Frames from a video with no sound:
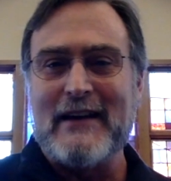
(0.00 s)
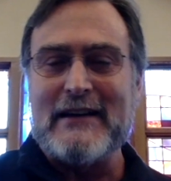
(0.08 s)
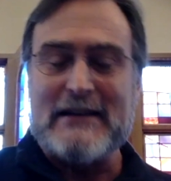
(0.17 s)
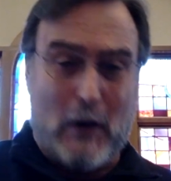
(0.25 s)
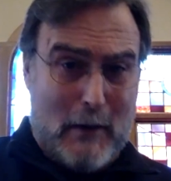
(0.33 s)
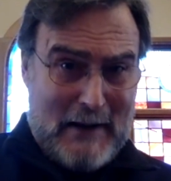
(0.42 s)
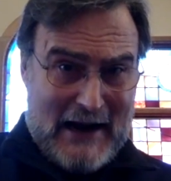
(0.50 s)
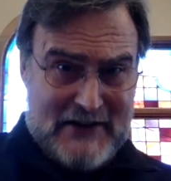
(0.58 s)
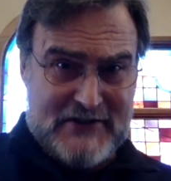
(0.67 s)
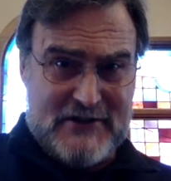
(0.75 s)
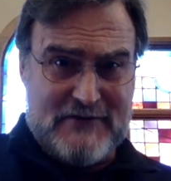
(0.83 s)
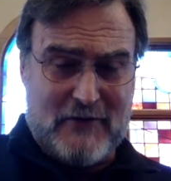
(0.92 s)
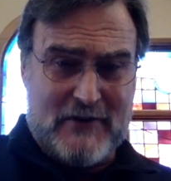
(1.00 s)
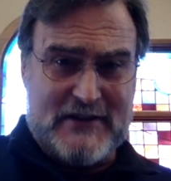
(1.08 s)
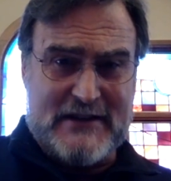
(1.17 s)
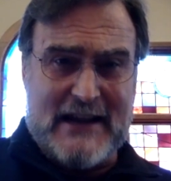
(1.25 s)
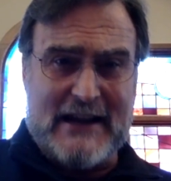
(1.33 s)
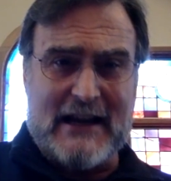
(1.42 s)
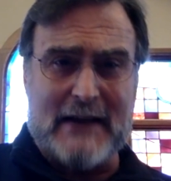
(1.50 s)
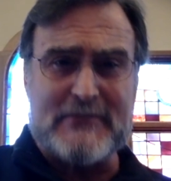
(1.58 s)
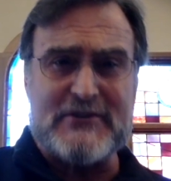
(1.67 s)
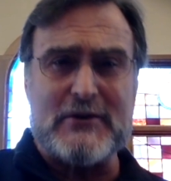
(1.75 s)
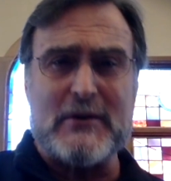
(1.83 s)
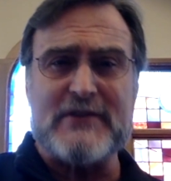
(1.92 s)
Now, our passage for the day comes
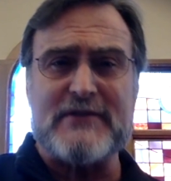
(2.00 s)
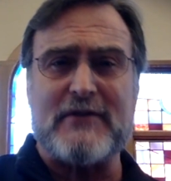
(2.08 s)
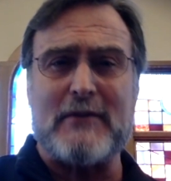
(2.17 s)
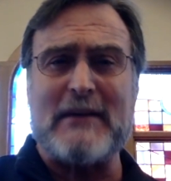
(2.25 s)
to us from,